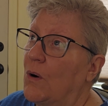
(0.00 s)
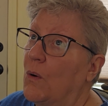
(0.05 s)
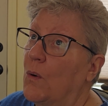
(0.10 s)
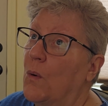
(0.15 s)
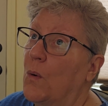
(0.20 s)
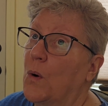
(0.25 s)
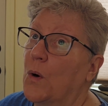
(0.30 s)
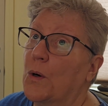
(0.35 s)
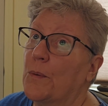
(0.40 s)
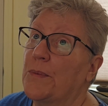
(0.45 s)

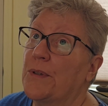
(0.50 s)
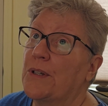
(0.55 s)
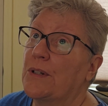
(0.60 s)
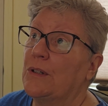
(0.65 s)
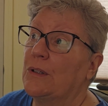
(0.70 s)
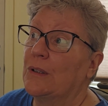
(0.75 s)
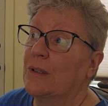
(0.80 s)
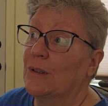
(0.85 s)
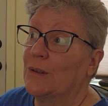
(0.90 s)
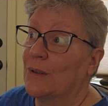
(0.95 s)
orbs
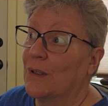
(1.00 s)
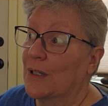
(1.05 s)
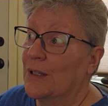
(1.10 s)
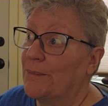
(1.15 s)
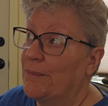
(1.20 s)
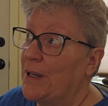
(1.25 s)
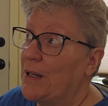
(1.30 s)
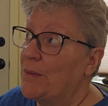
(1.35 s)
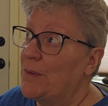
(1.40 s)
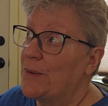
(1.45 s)
galore.
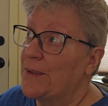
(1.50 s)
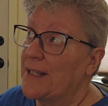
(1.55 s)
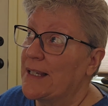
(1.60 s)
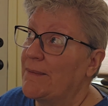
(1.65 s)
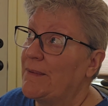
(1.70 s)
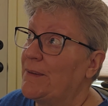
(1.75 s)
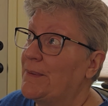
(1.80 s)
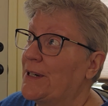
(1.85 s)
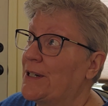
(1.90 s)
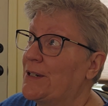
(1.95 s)
People would
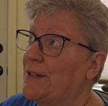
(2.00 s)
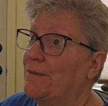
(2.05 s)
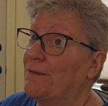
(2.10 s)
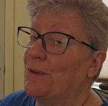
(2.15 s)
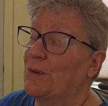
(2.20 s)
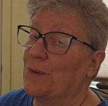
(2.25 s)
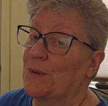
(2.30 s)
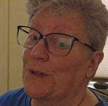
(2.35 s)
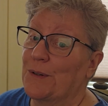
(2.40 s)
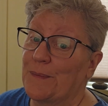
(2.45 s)
send me a picture of
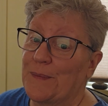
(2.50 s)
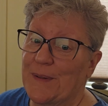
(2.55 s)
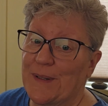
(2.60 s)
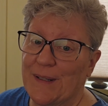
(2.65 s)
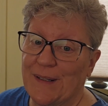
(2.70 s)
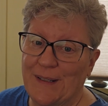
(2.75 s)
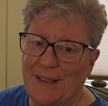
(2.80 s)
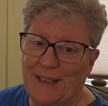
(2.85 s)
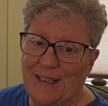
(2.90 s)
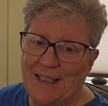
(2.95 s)

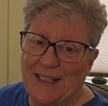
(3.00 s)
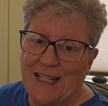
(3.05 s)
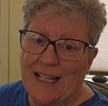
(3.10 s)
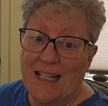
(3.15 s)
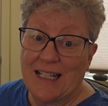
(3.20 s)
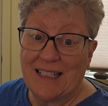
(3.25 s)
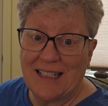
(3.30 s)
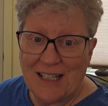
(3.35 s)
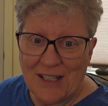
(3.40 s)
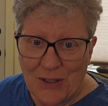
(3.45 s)
orbs.
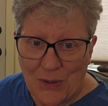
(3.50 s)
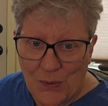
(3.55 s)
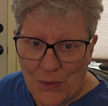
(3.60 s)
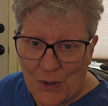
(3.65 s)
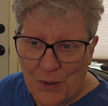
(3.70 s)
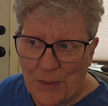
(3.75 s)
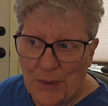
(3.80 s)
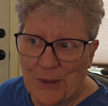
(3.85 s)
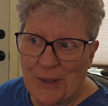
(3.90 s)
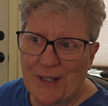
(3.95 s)
Is this an
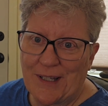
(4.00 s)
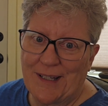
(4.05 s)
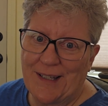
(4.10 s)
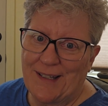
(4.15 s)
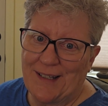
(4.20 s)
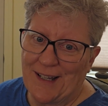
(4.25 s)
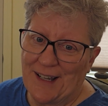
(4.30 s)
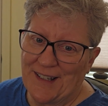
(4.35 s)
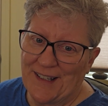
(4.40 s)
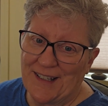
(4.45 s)
orb or is this
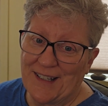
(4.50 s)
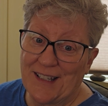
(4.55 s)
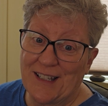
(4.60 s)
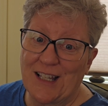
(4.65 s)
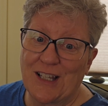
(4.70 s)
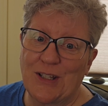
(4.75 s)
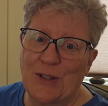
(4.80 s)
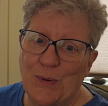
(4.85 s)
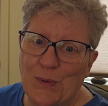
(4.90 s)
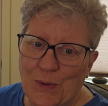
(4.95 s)
dust? Is
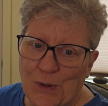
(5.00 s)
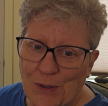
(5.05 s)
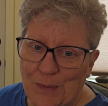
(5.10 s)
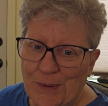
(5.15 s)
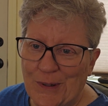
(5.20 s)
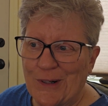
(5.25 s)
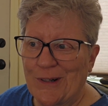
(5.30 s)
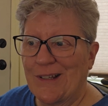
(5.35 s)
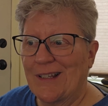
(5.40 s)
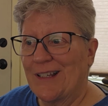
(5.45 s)
this an orb
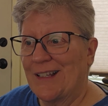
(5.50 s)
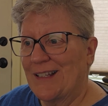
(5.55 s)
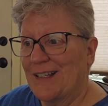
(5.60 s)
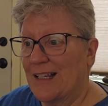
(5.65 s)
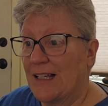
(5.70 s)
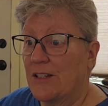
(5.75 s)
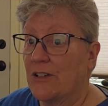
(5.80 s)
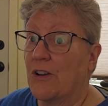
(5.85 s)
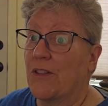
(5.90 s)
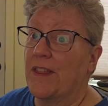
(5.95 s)
or is this
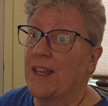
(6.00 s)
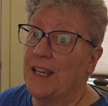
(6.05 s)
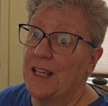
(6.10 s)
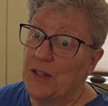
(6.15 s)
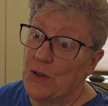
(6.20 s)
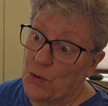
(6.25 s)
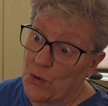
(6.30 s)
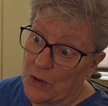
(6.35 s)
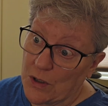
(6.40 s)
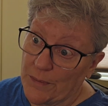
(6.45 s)
dust? Are
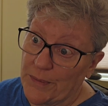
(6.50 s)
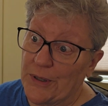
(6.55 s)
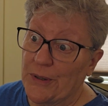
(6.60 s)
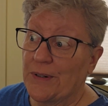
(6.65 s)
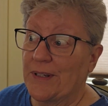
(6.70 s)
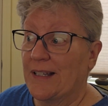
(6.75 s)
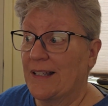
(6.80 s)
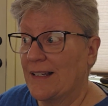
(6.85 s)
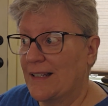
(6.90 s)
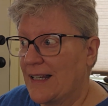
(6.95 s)
these orbs or
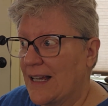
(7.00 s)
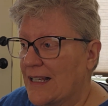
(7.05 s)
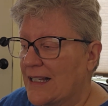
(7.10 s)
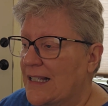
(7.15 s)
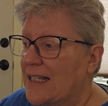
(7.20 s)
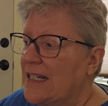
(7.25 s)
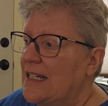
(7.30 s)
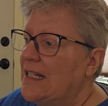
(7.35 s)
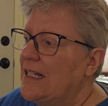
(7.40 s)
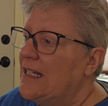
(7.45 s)
is it
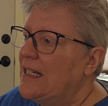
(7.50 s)
dust?